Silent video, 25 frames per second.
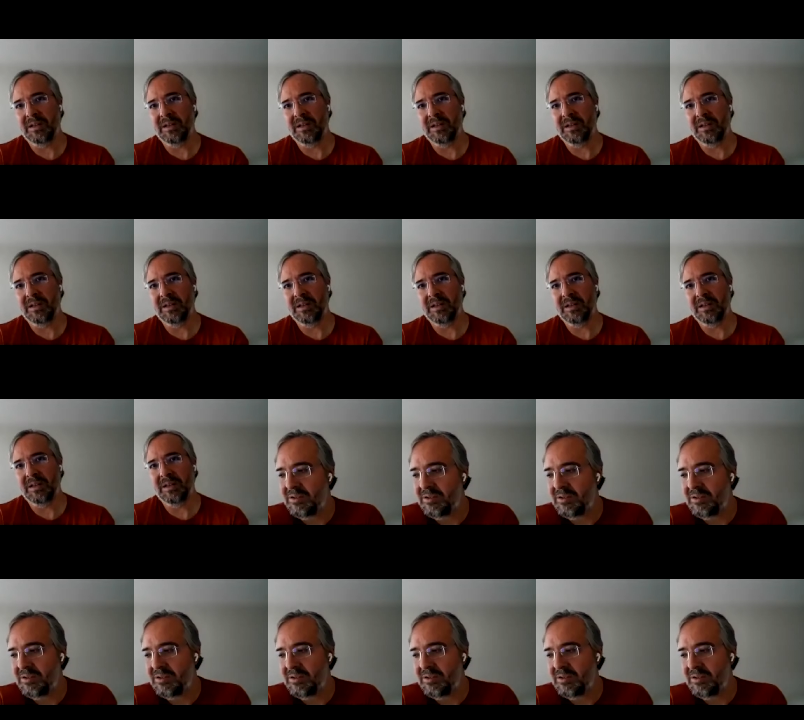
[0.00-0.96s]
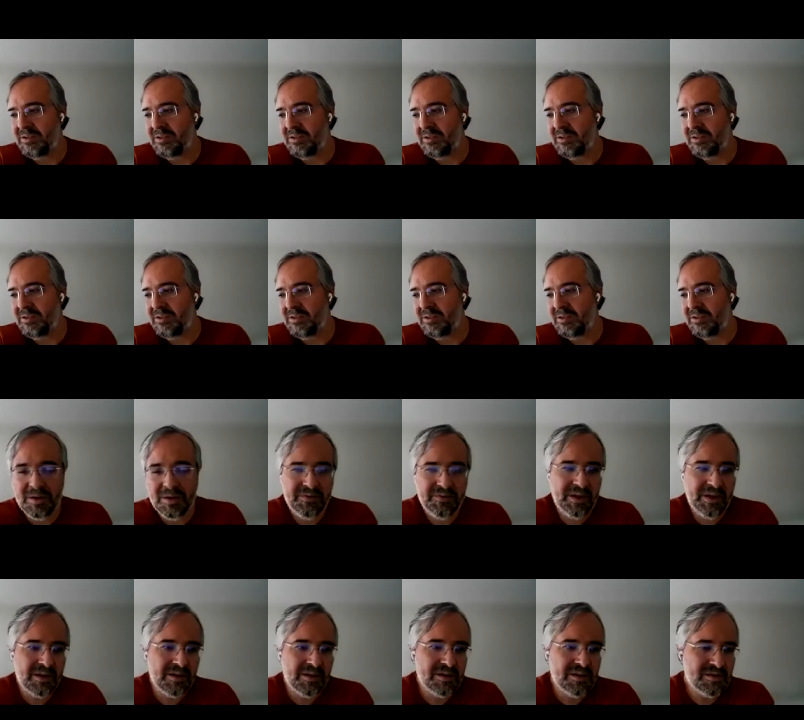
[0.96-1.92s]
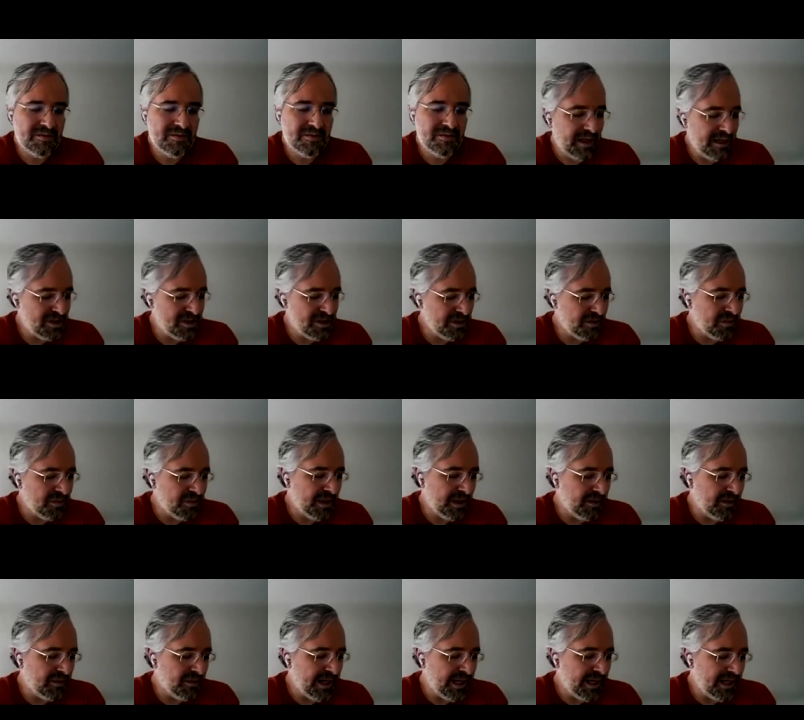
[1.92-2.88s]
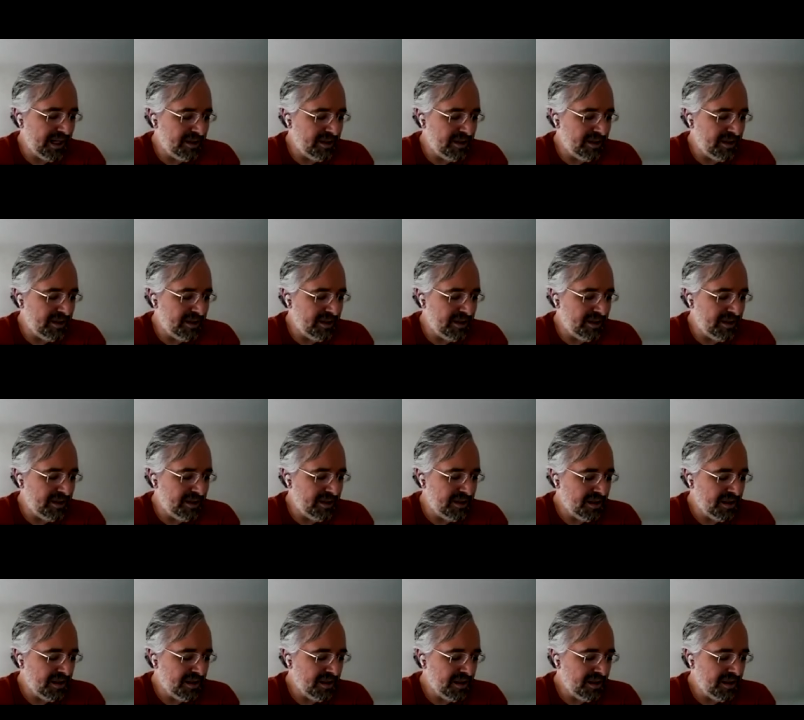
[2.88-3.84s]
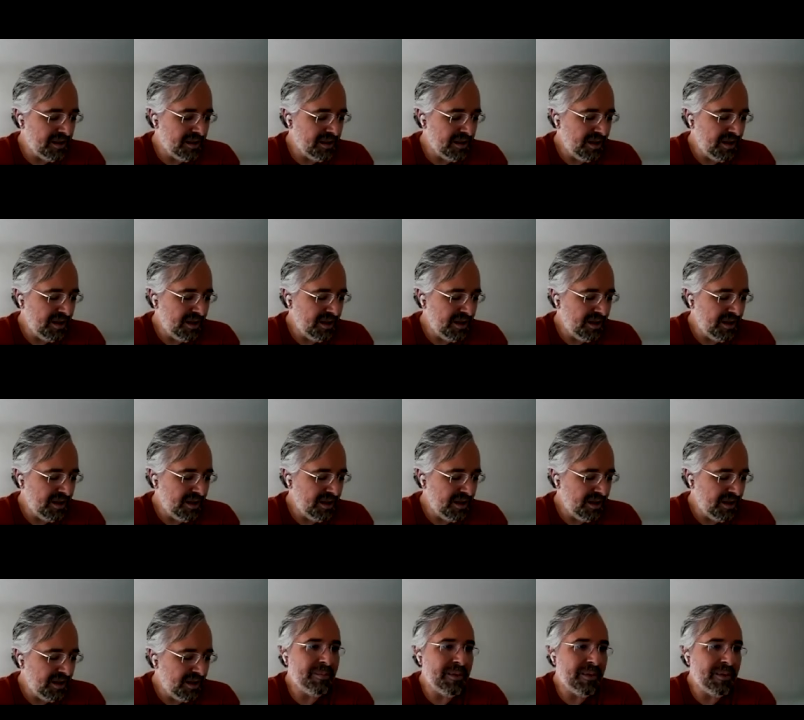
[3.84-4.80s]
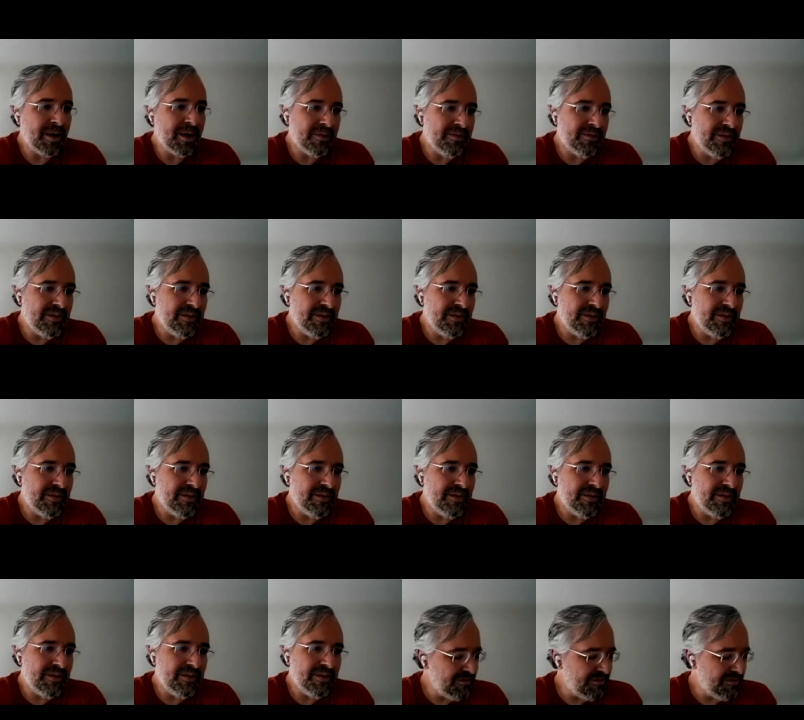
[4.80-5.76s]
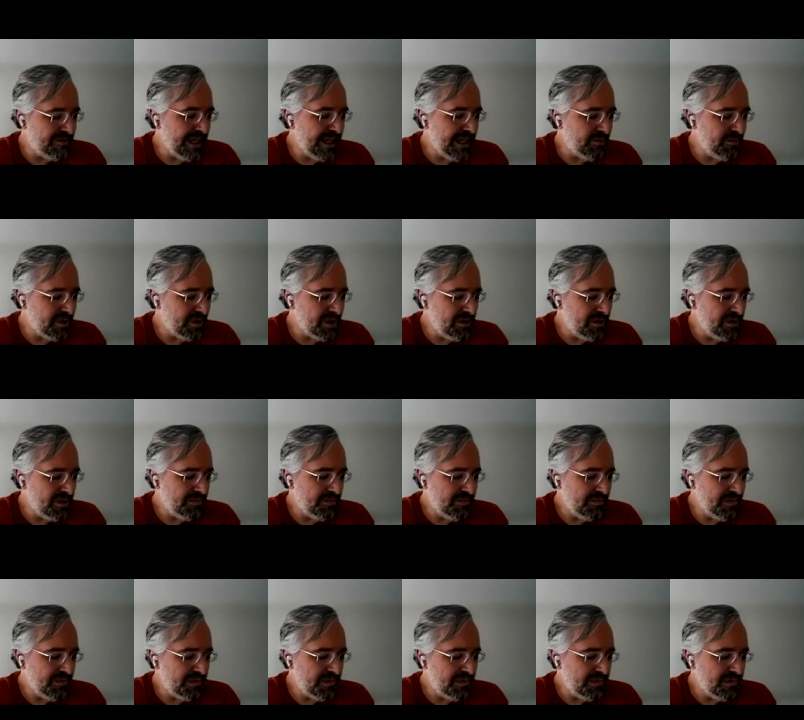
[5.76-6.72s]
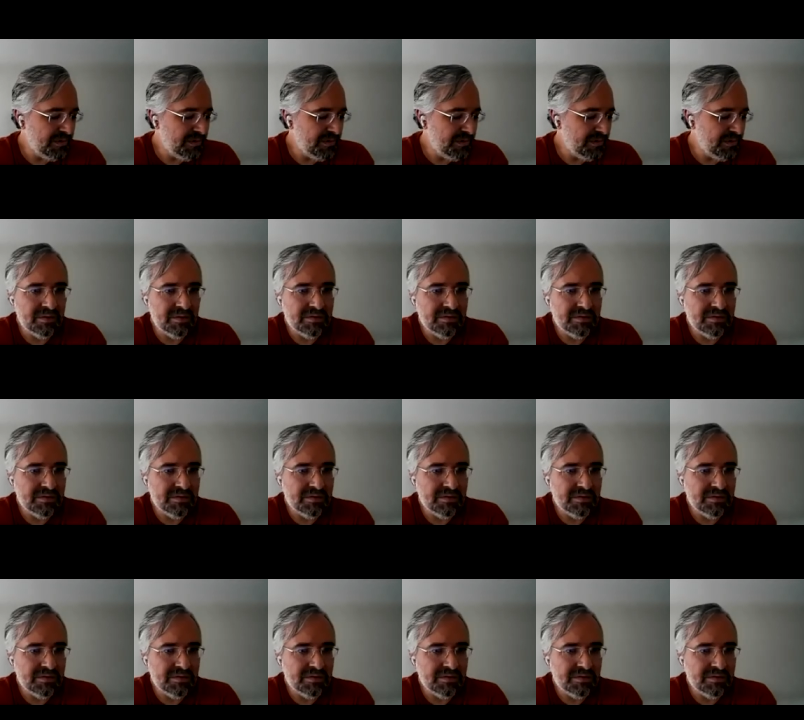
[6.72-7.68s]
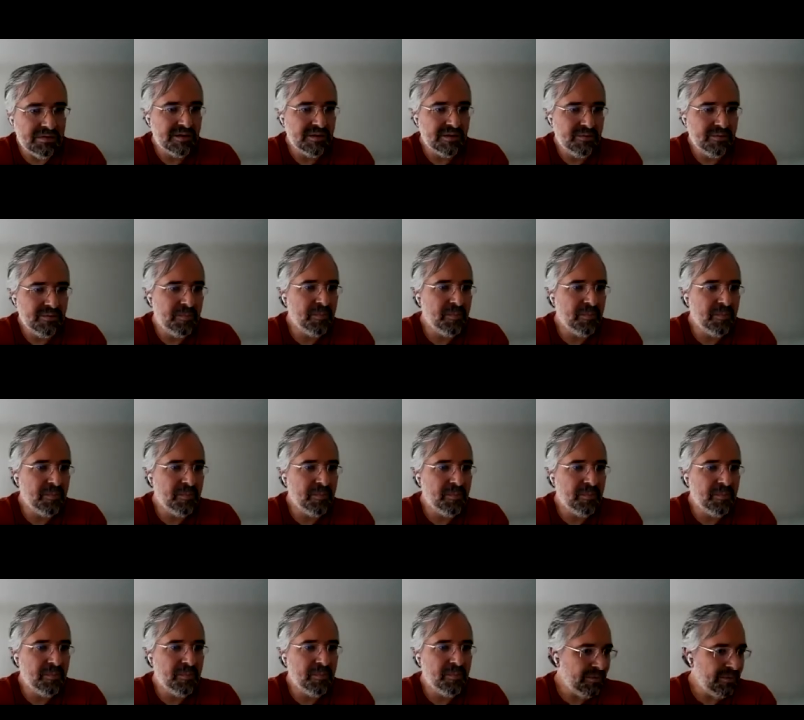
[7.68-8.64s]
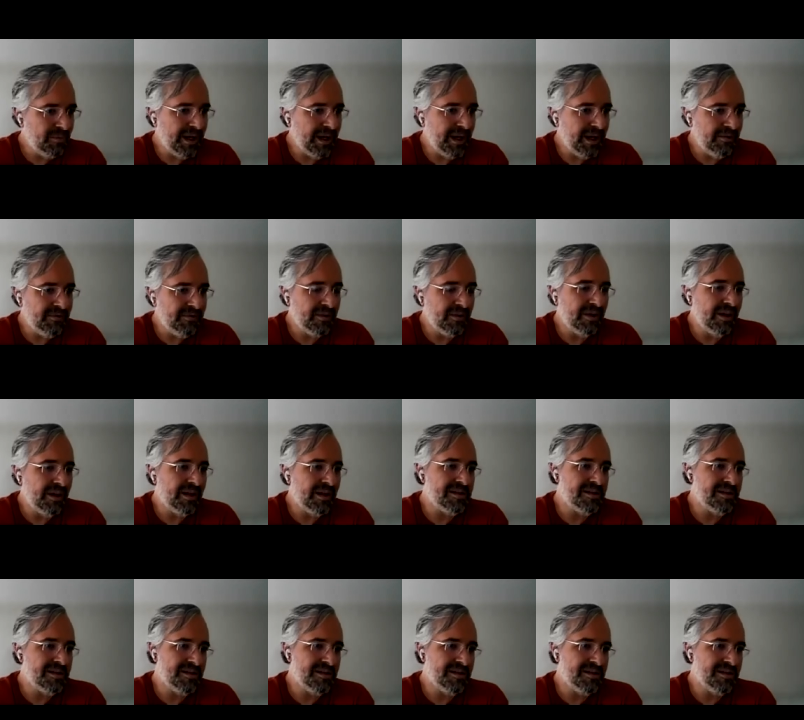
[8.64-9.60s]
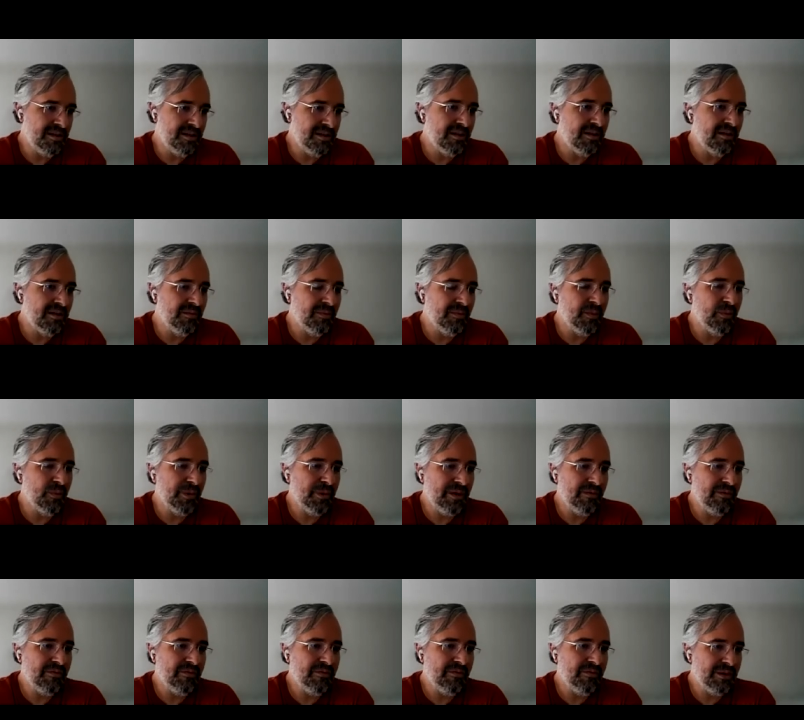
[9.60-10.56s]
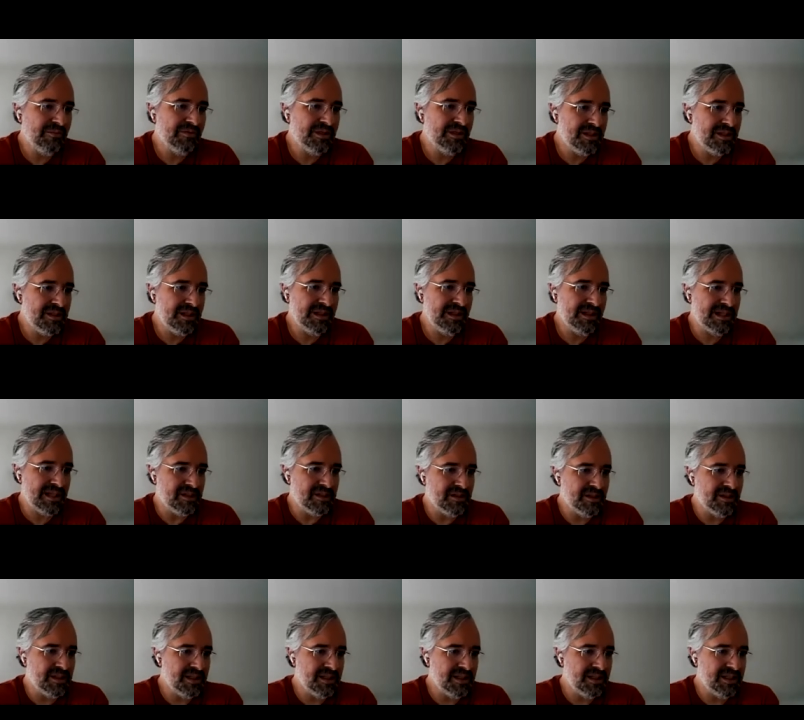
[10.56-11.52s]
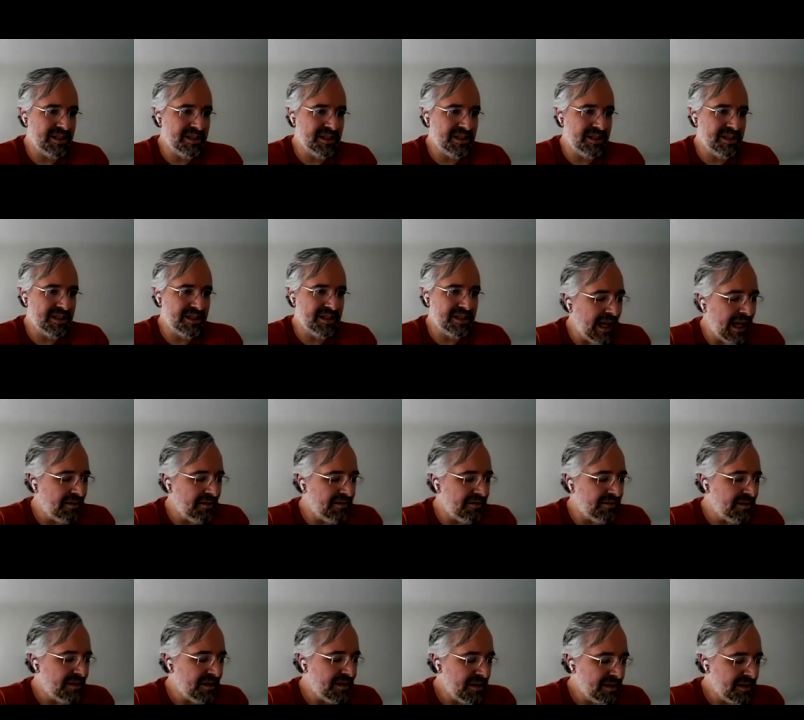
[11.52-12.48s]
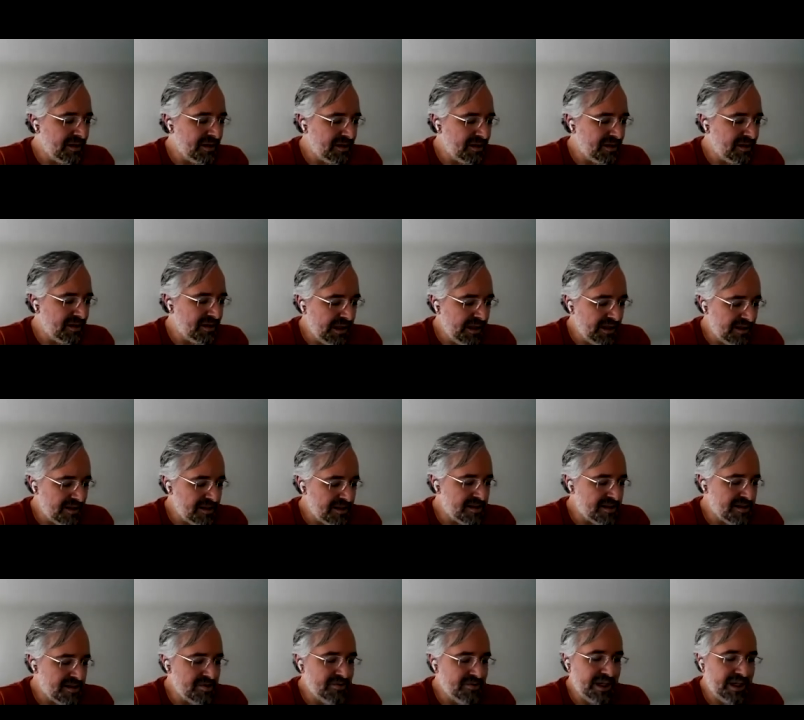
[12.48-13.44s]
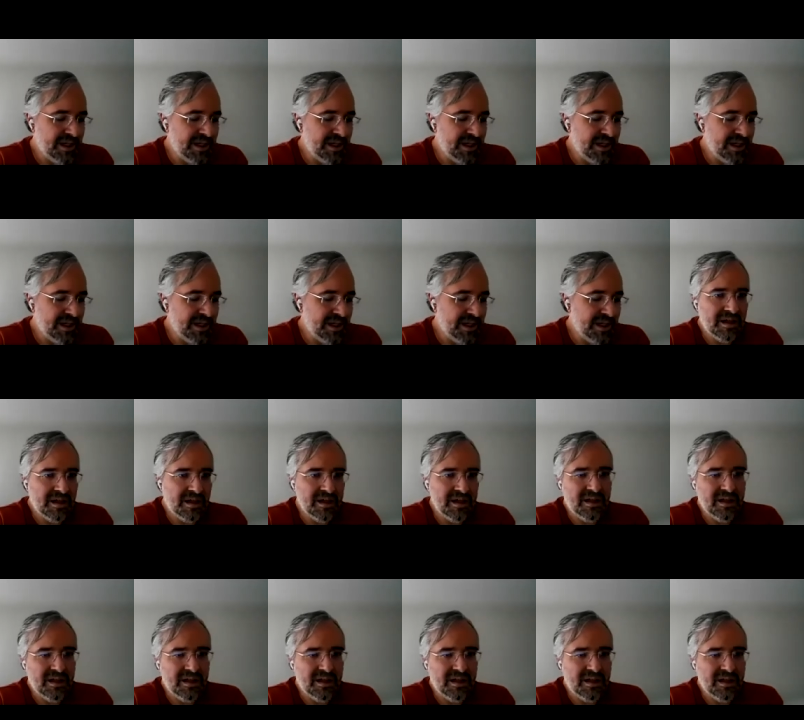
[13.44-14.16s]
down on this in the past couple of years, right? So we're ready to, if the amount of data we receive today would double, right? We probably wouldn't be ready for it still with the team that we have, right? And this is really an